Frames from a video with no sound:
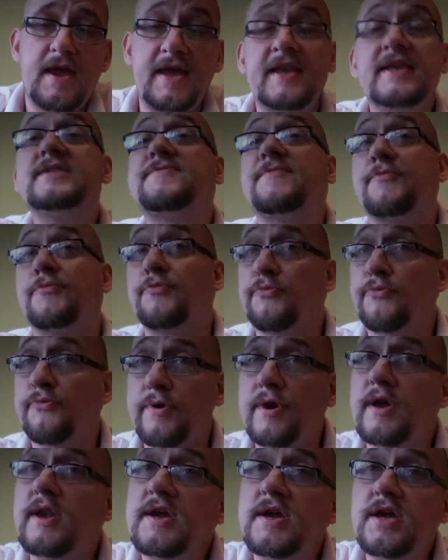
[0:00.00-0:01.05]
It is
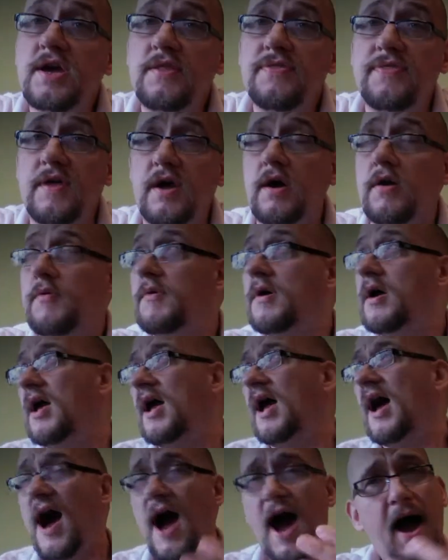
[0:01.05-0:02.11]
really good though.
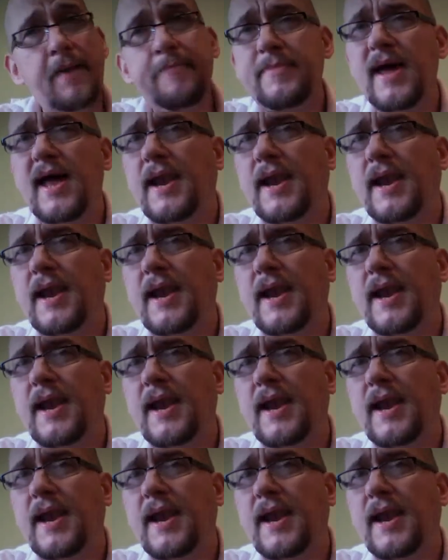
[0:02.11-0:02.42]
I'm